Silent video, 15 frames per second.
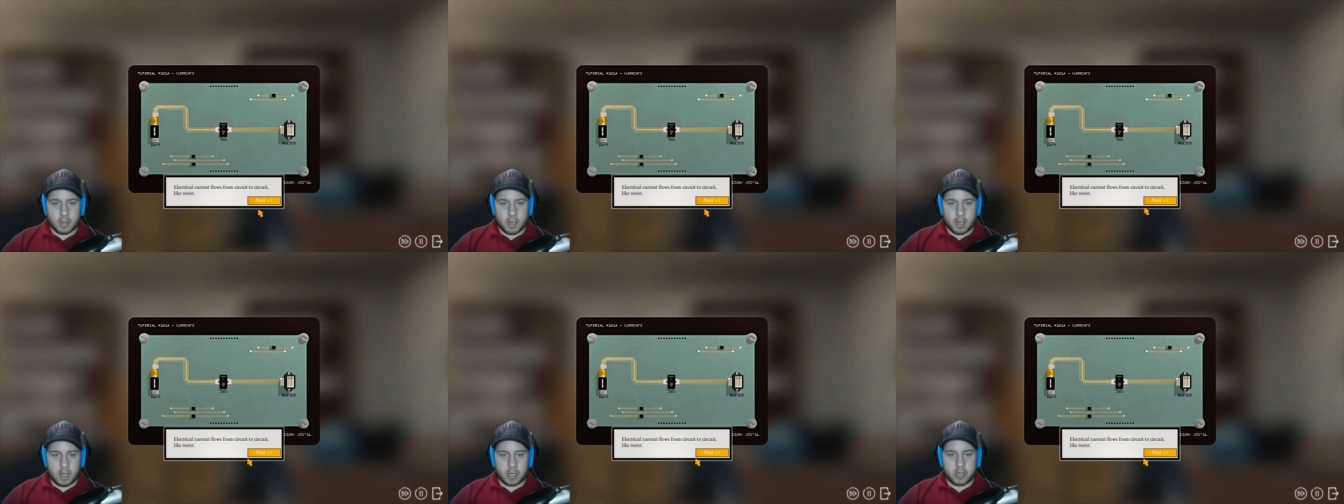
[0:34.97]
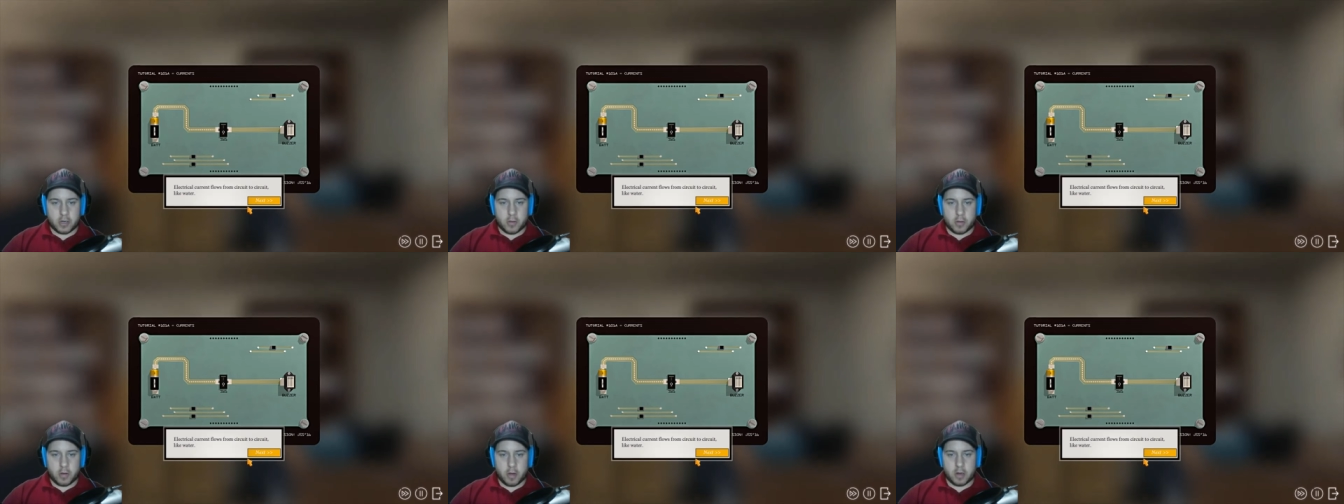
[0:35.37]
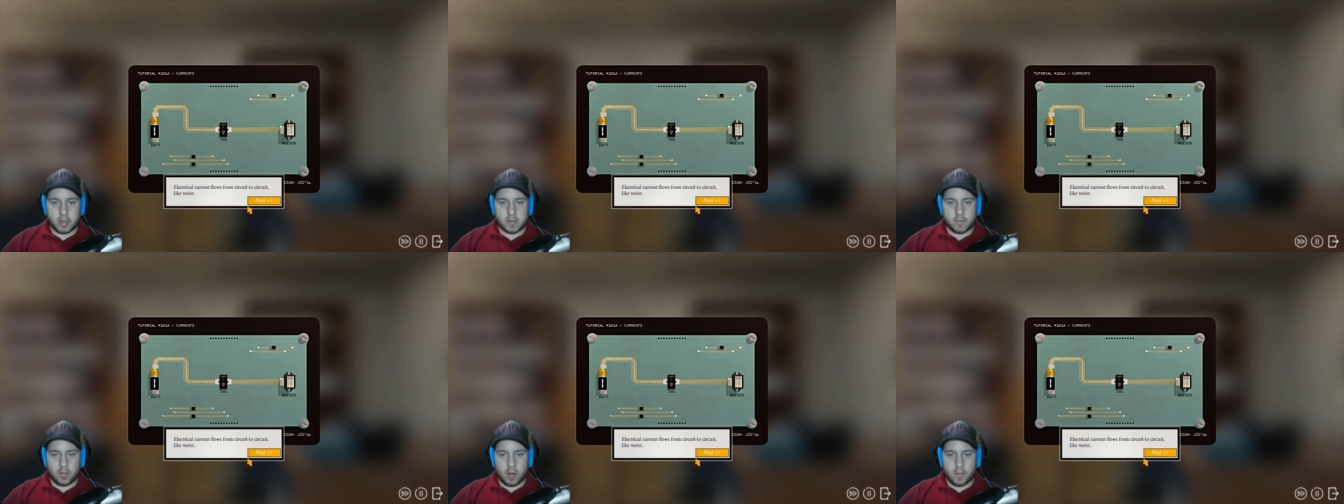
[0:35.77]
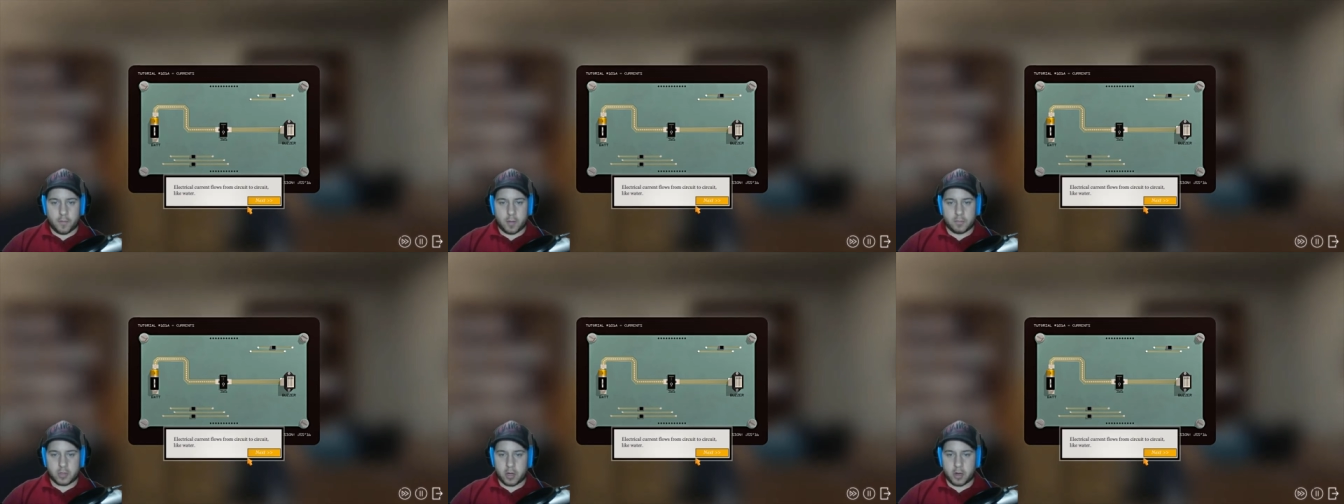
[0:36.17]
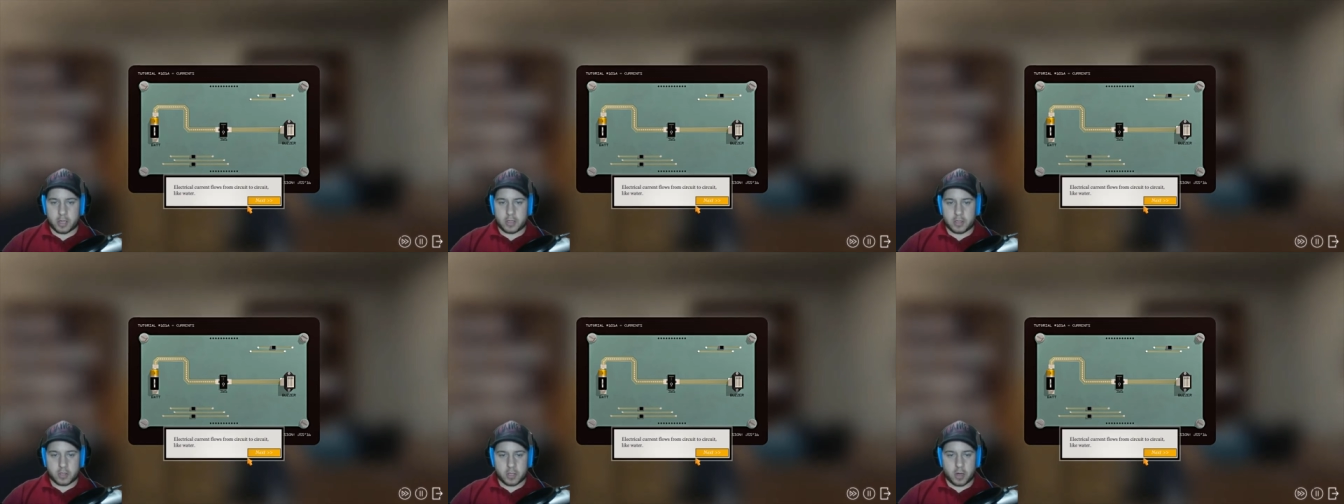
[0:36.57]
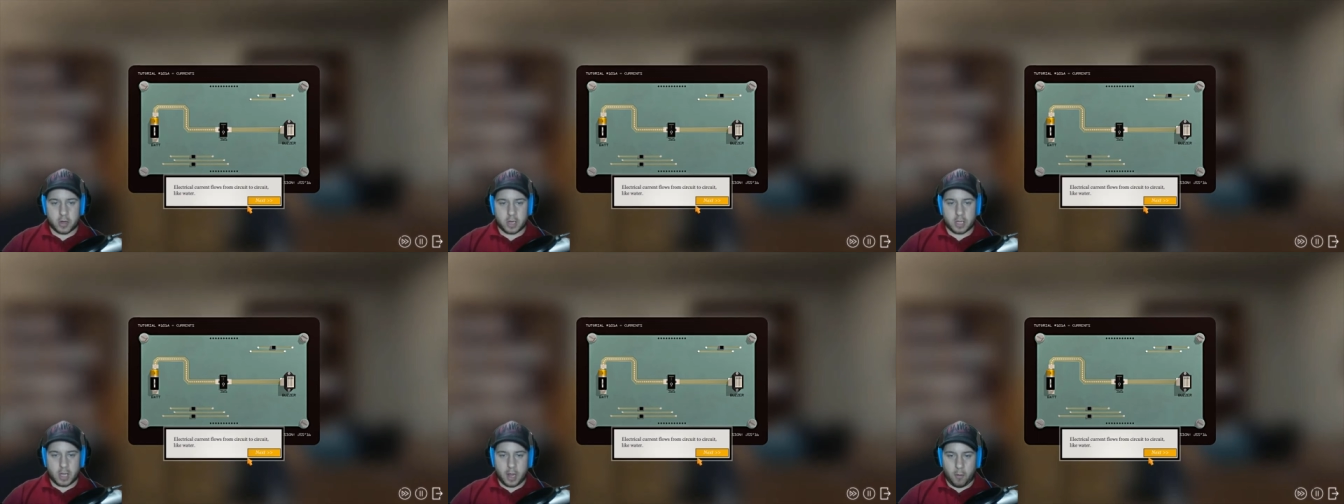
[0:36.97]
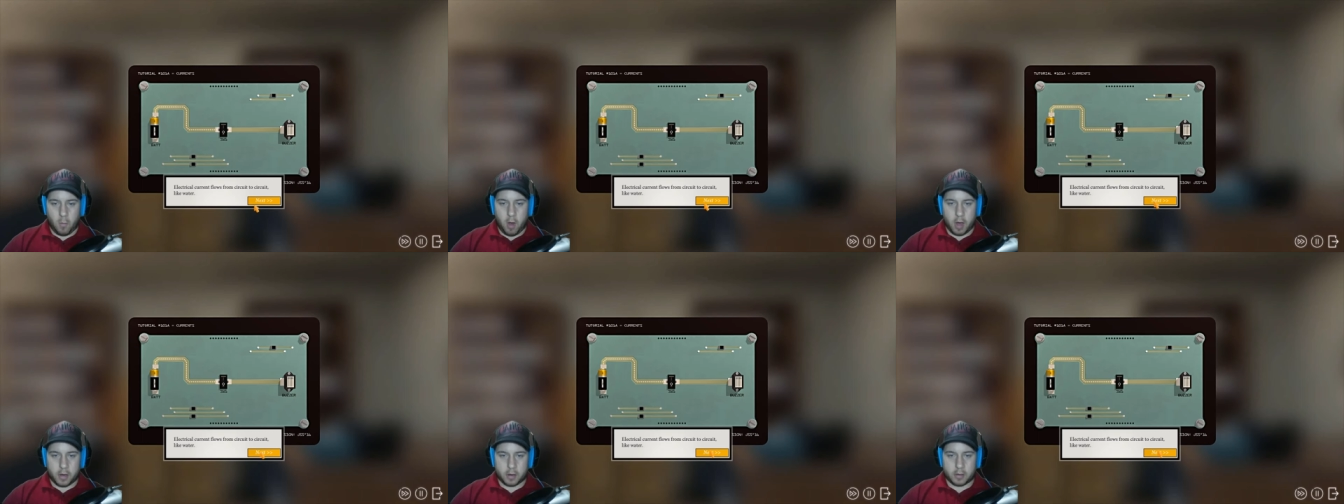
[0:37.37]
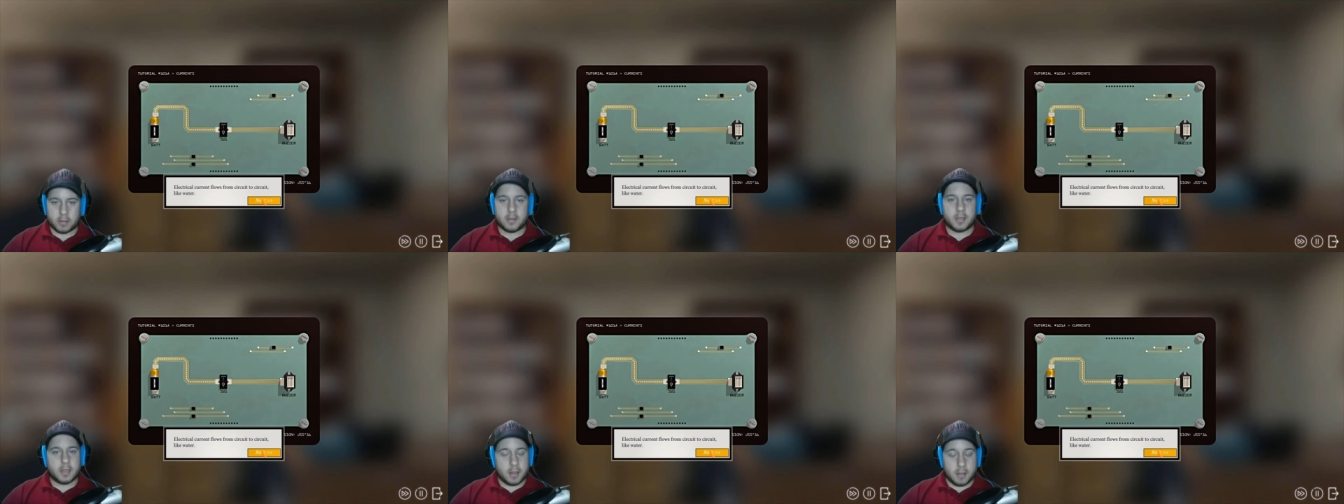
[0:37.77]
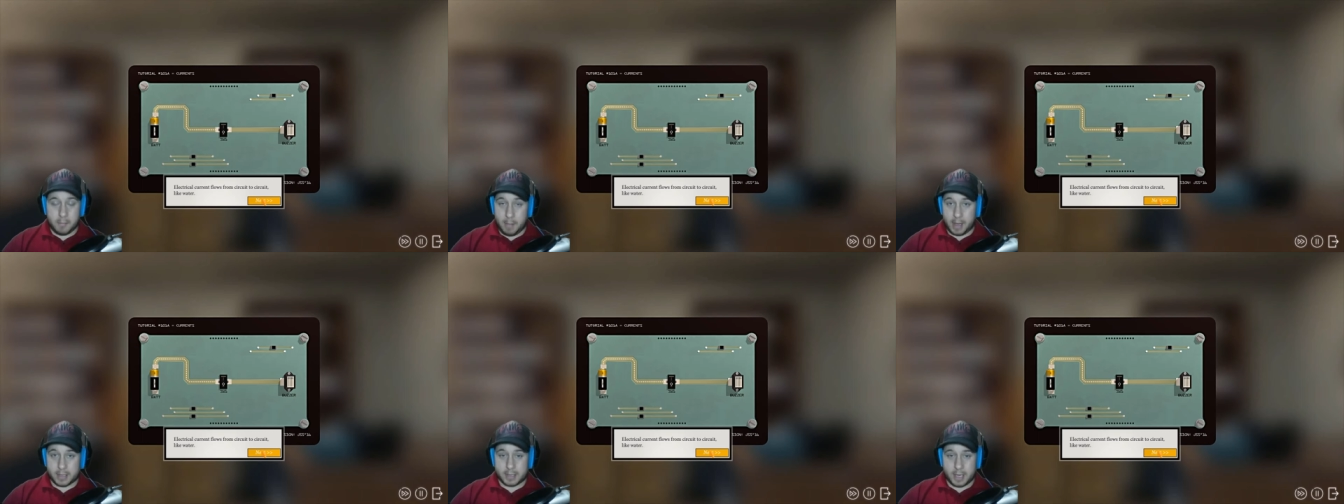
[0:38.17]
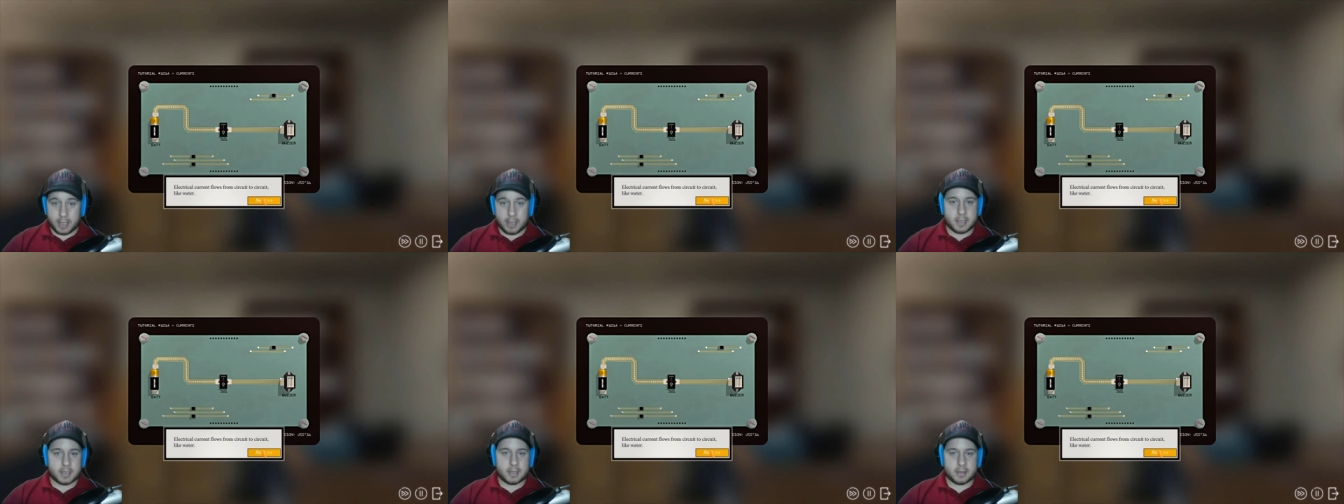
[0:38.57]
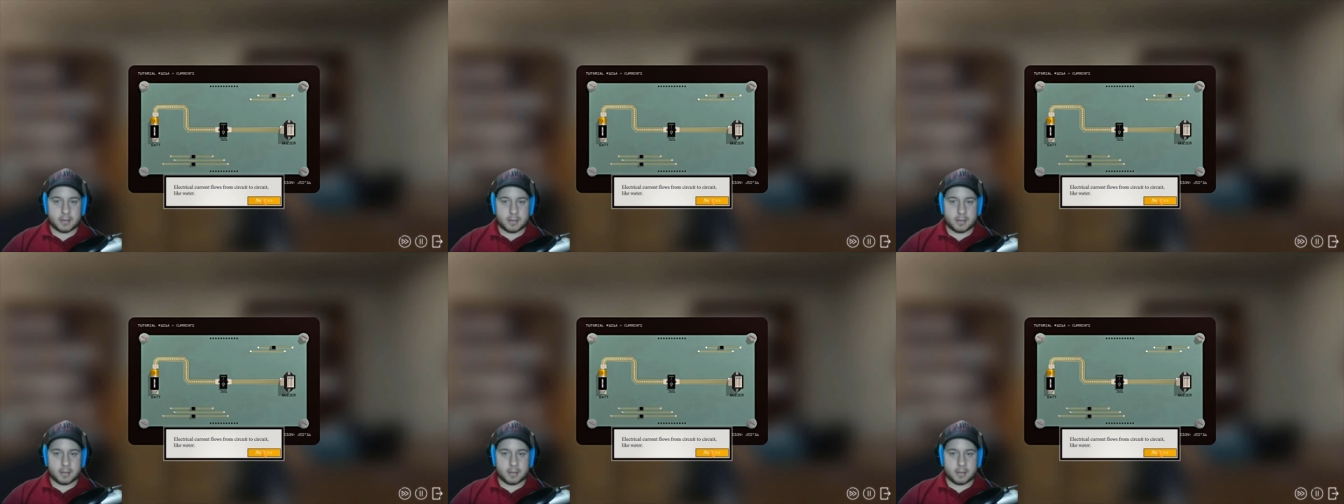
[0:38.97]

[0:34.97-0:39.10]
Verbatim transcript: Electrical currents flow from circuit to circuit like water. Makes sense.